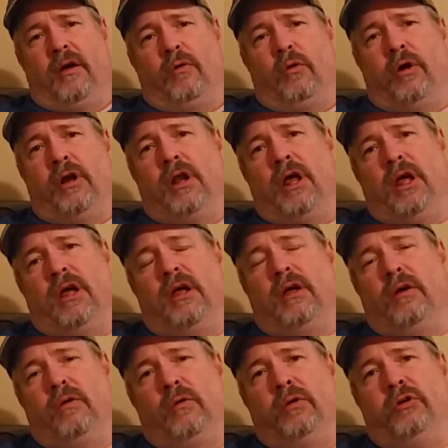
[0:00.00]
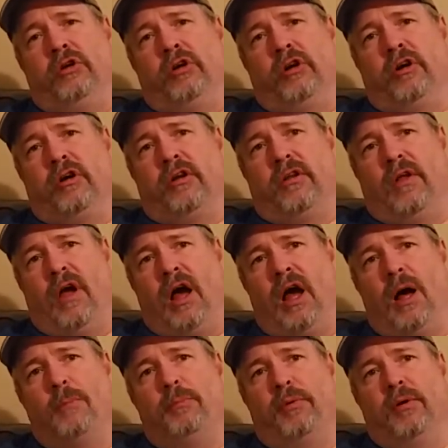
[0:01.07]
When, when you're
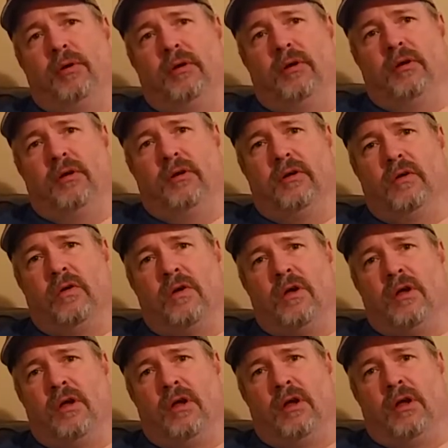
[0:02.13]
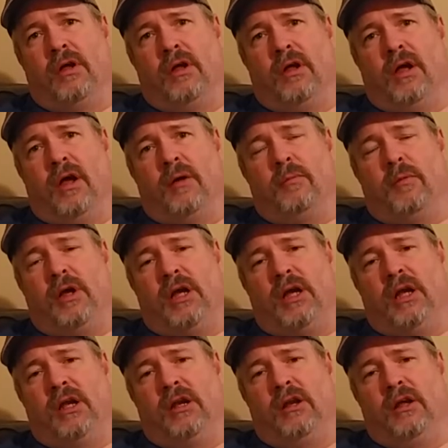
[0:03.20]
up, I
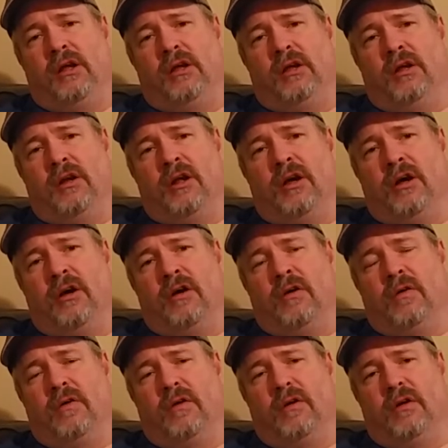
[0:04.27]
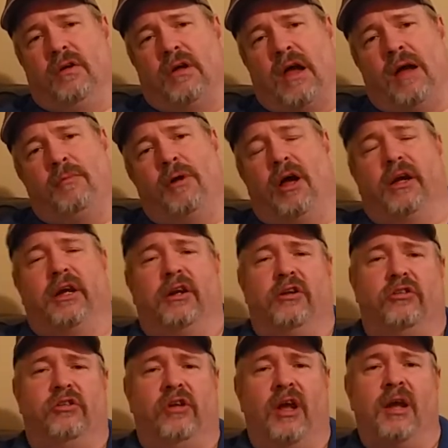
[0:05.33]
mean, you know, I'm not going
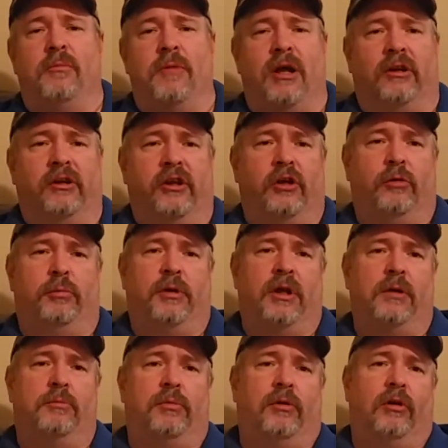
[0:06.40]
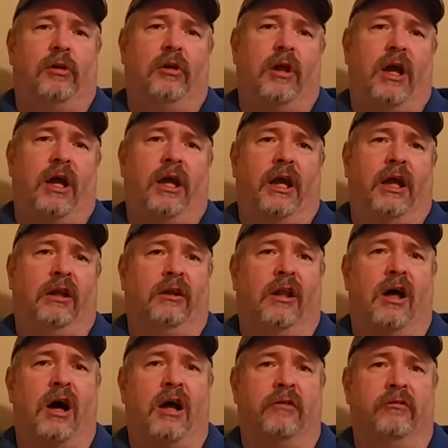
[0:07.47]
to say mentally ill people, like a
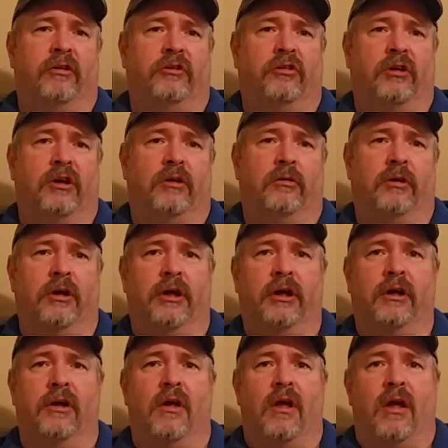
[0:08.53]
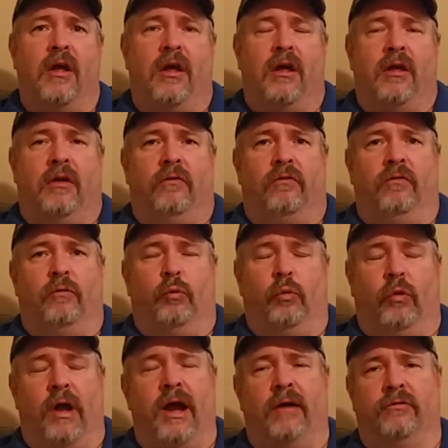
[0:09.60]
lot of us anyway,
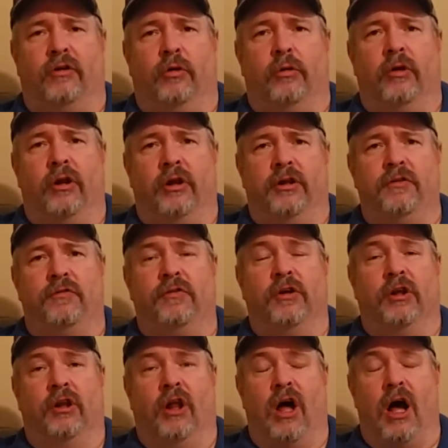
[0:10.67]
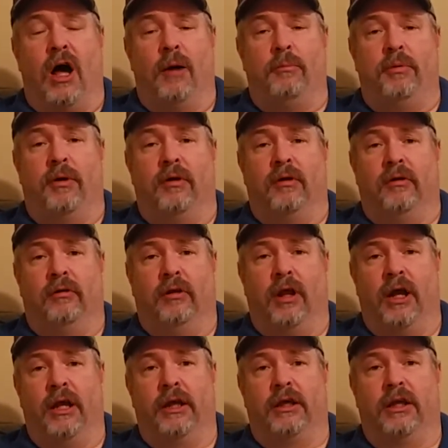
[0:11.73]
ever really feel up
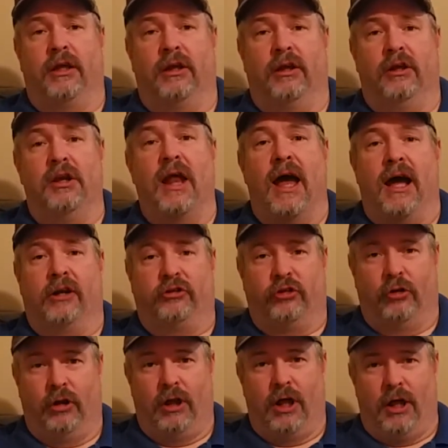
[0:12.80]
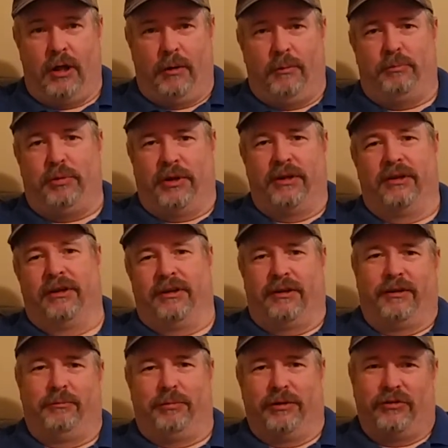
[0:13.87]
like natural
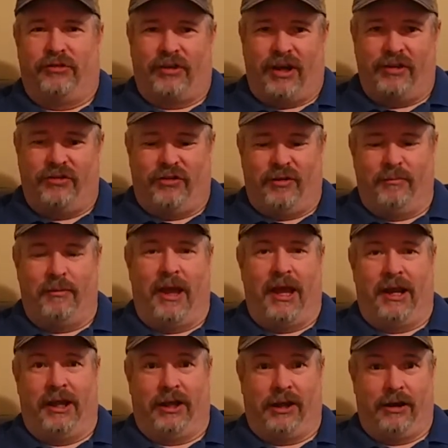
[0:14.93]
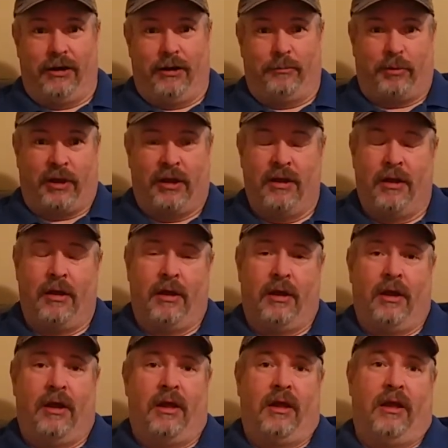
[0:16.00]
up besides the manic up.
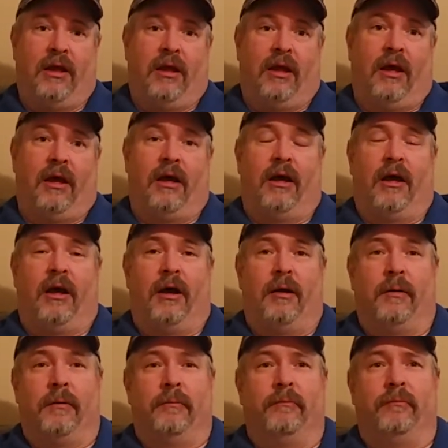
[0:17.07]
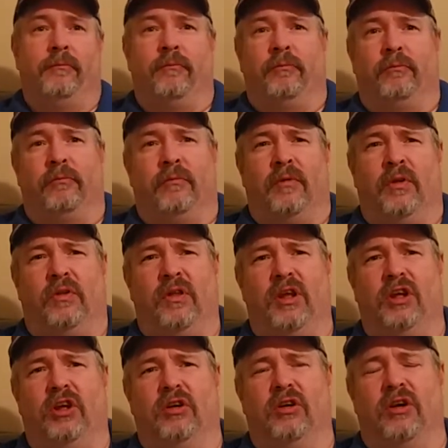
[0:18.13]
Um, I
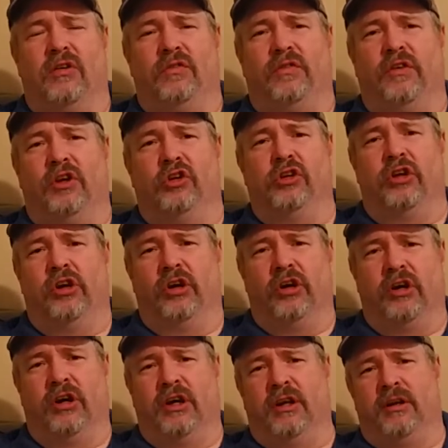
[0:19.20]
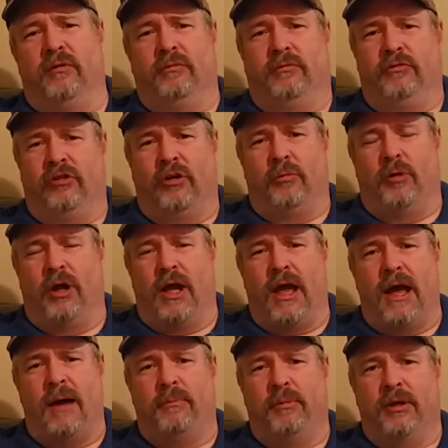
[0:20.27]
think you can feel good and somewhat
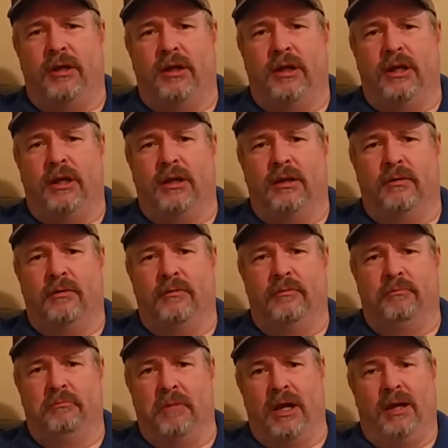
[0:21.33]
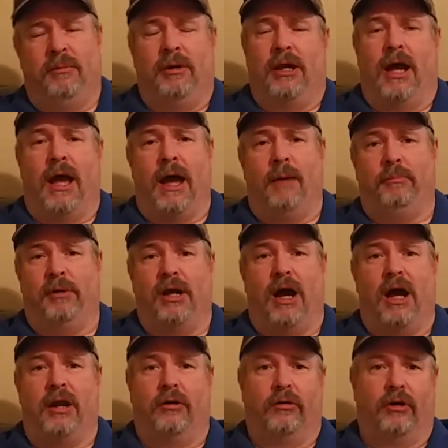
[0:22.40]
happy and maybe happy.
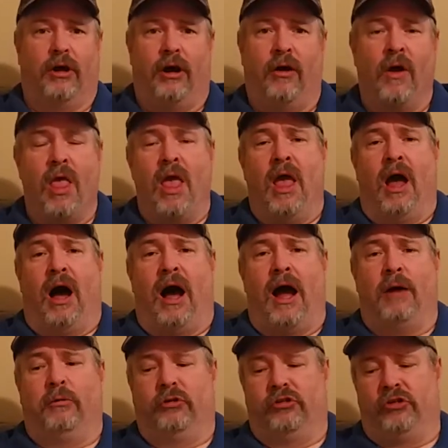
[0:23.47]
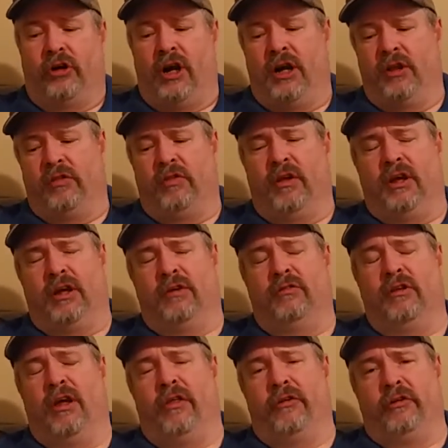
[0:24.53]
I don't know. I was trying to think
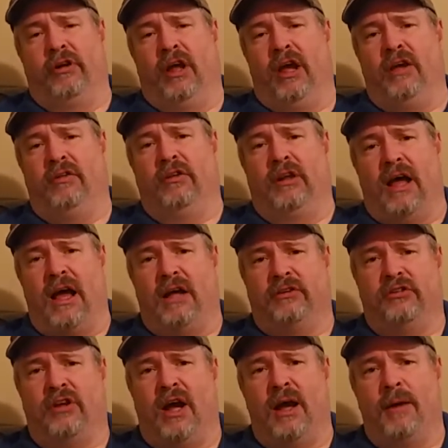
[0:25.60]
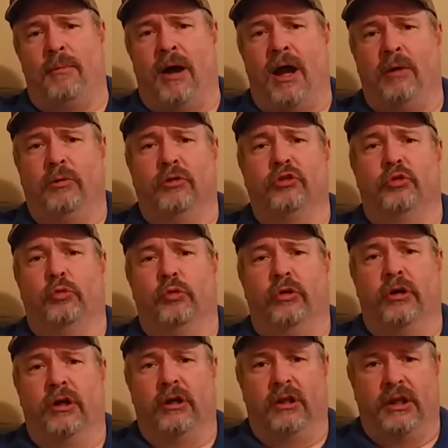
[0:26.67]
of the other day the last time I was
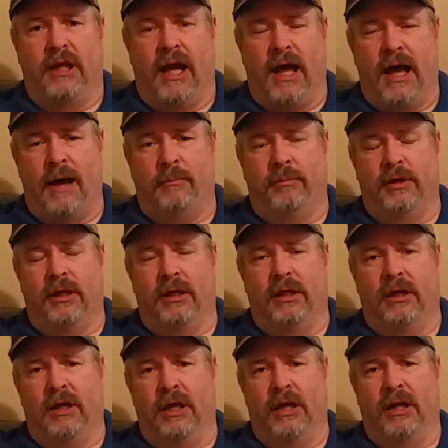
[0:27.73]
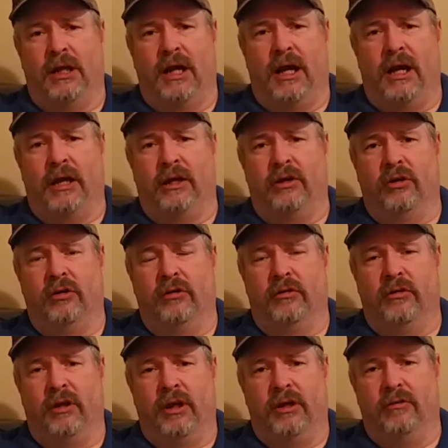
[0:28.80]
really happy and I couldn't
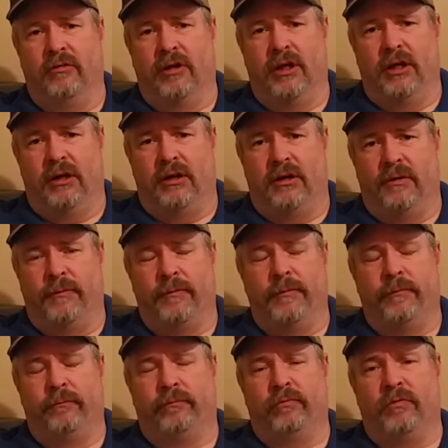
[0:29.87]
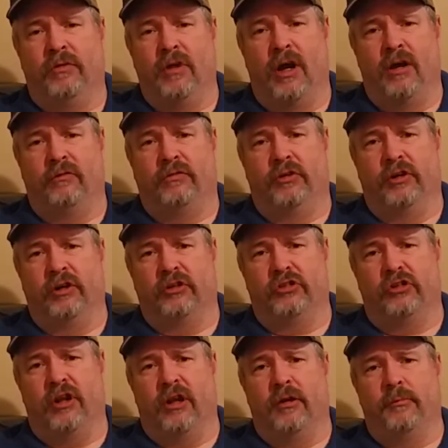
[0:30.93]
think of it. Not for an
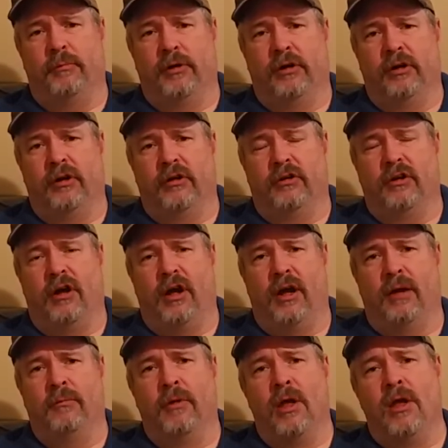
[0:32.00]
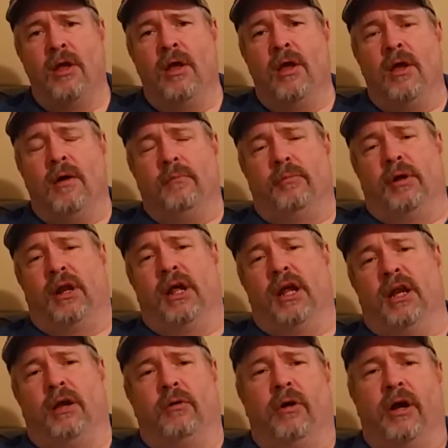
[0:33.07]
extended period of time. But
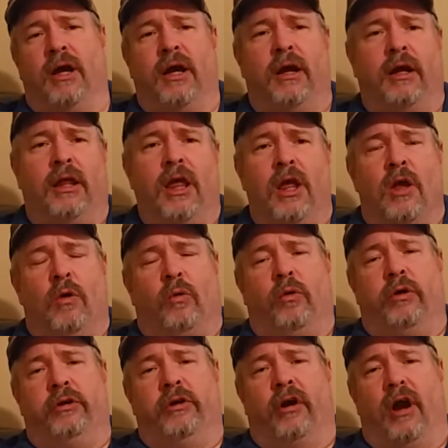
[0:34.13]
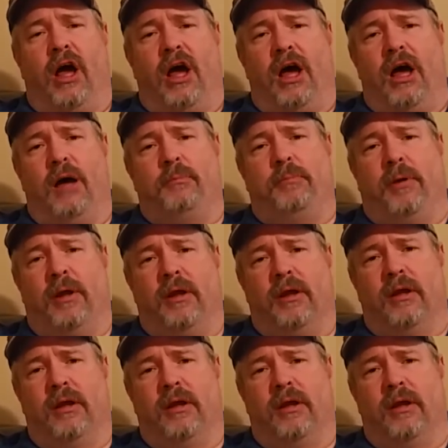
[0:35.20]
anyway, when you're up,